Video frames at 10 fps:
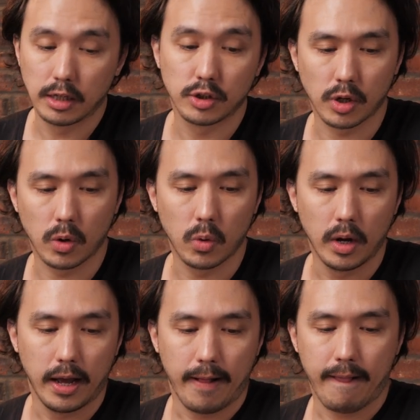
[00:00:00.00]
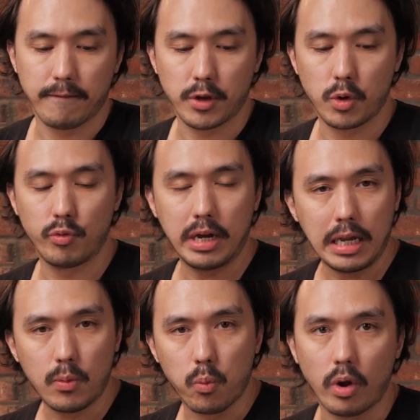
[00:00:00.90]
So you
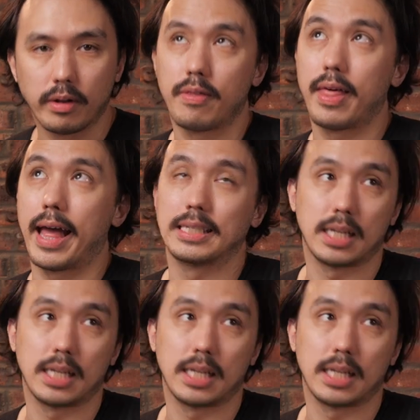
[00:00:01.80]
really want that